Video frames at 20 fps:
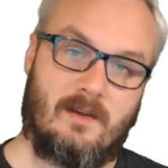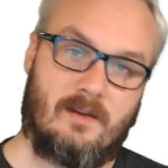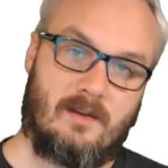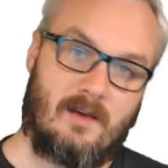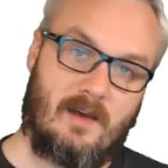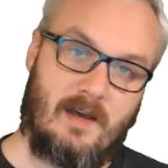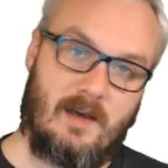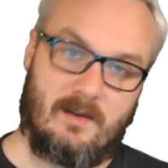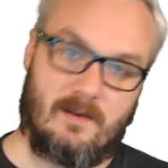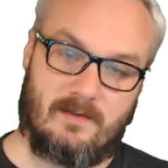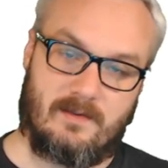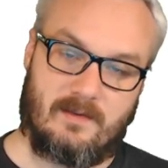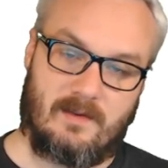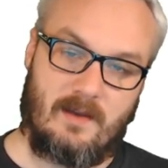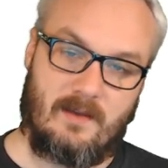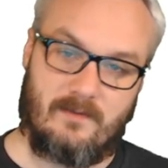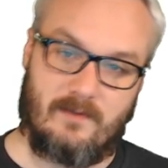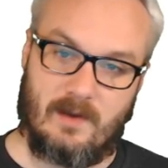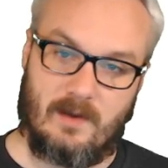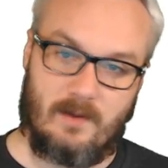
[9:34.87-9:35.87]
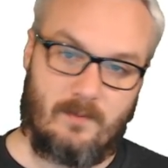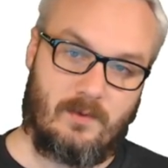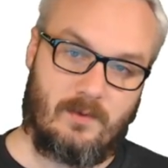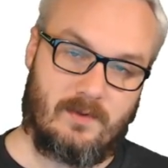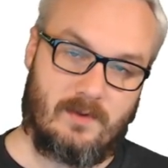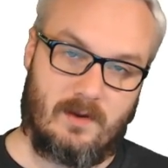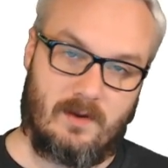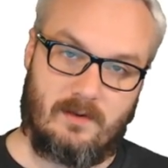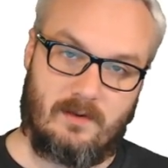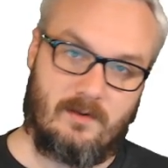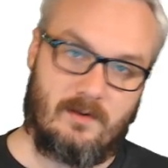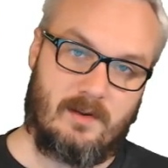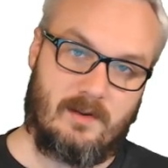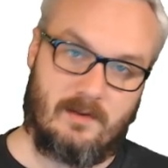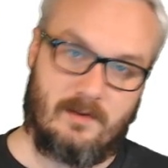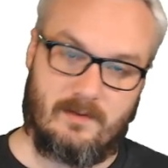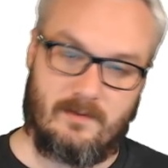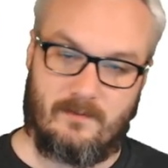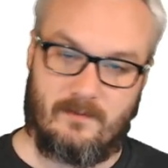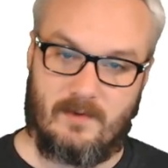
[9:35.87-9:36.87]
health saved up with all your
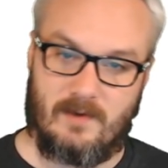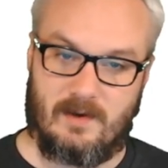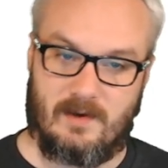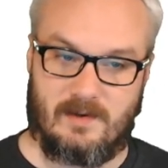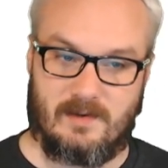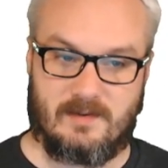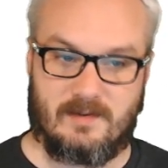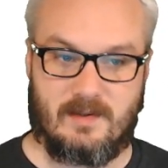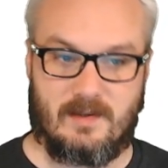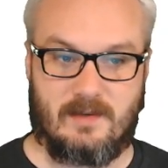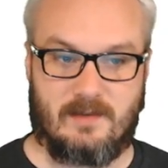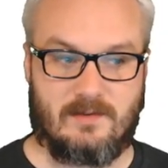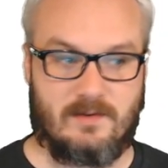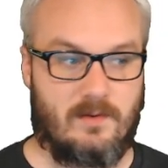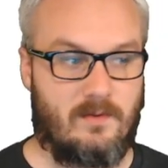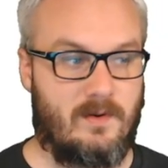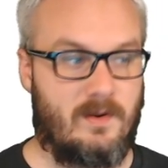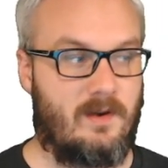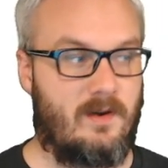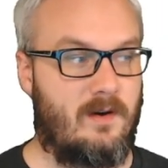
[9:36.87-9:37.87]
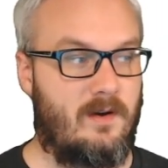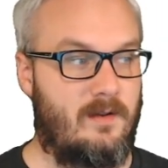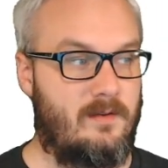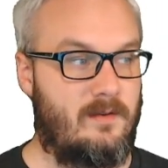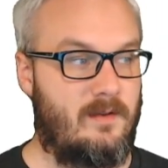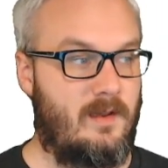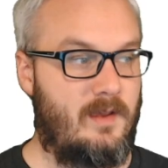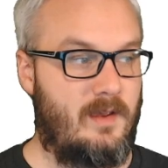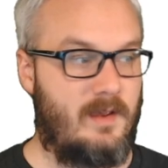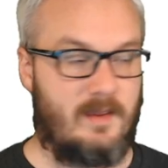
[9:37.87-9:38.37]
other various things going on